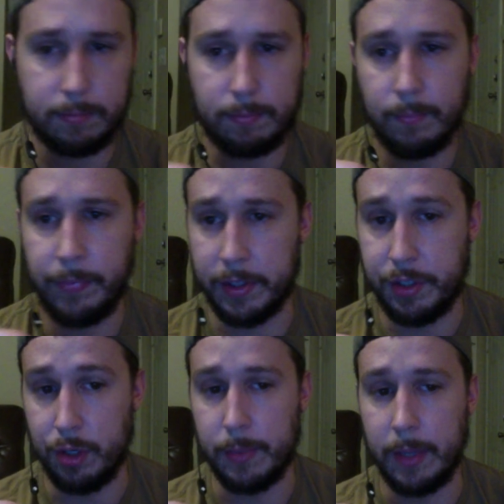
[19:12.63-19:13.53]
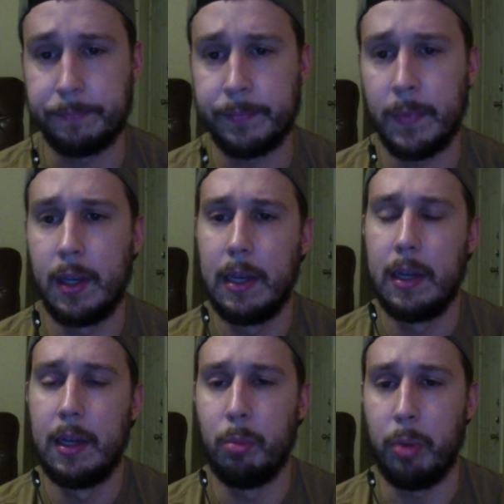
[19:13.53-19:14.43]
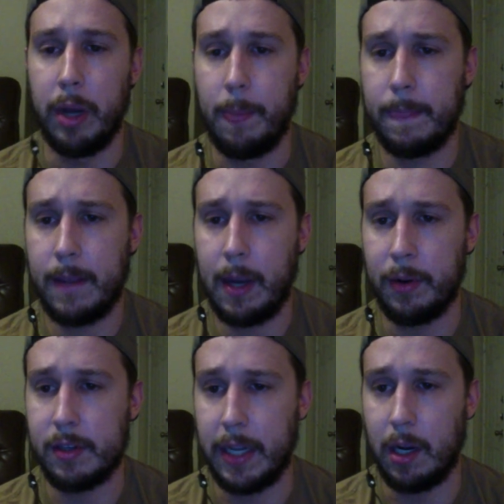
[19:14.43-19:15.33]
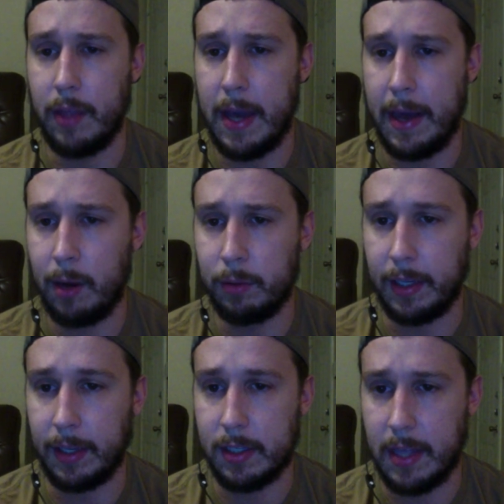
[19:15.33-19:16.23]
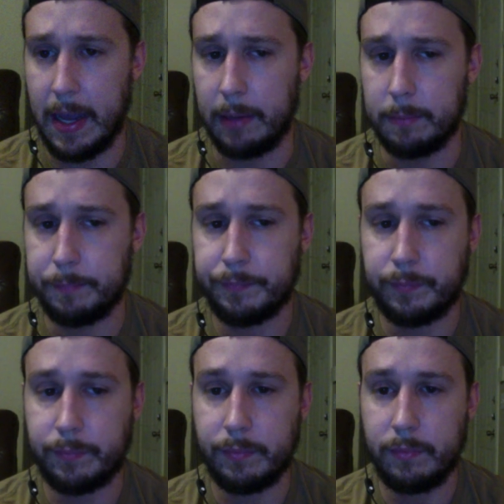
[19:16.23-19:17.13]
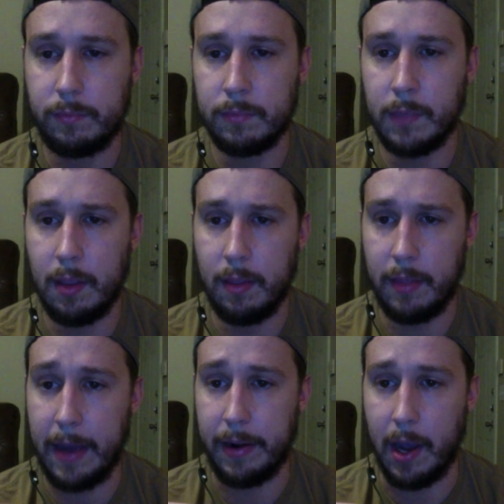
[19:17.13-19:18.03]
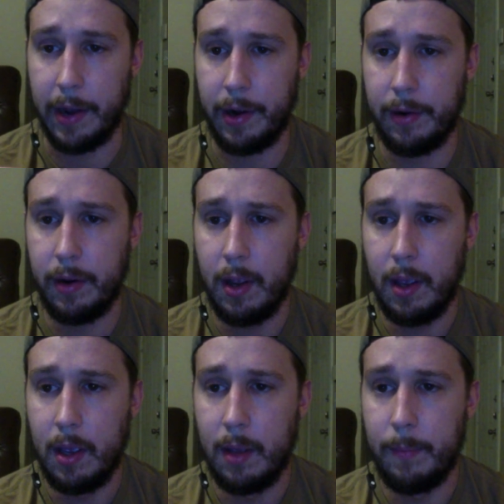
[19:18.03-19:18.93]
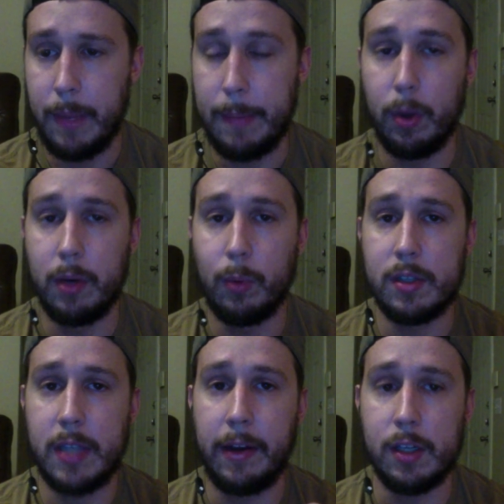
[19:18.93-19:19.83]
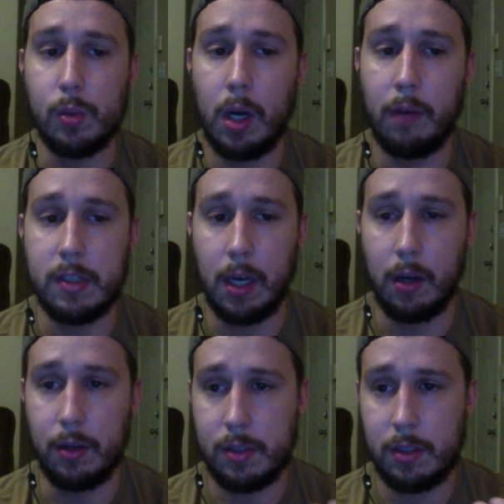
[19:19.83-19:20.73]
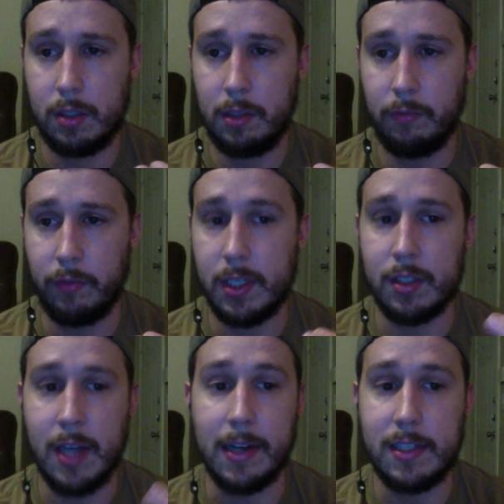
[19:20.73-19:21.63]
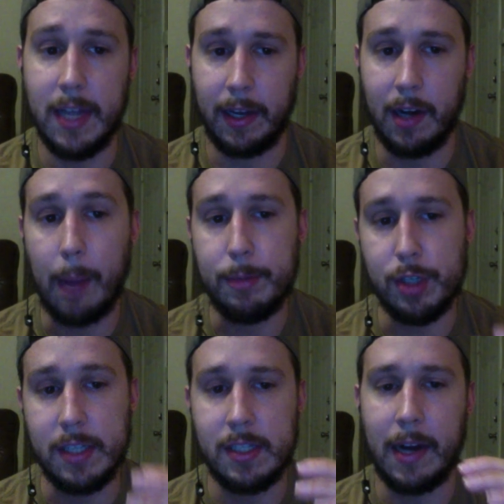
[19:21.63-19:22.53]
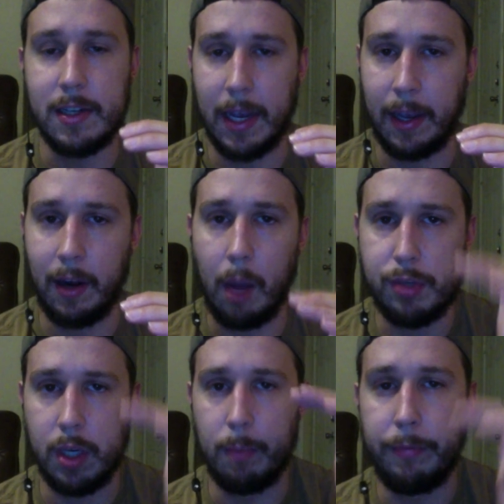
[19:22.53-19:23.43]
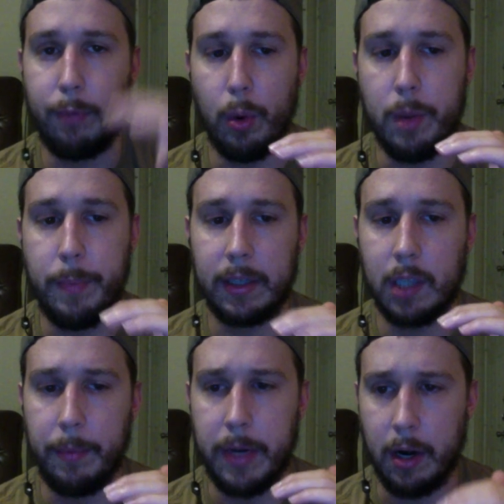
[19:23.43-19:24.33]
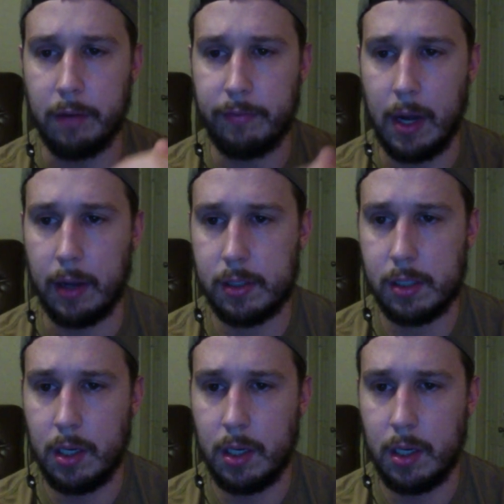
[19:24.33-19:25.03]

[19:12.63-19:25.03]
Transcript: Excuse me. But I wouldn't say all that. I don't think it's that dire. People were saying as well, Vassell's not a second option. He's not a second option before we picked up De'Aaron Fox.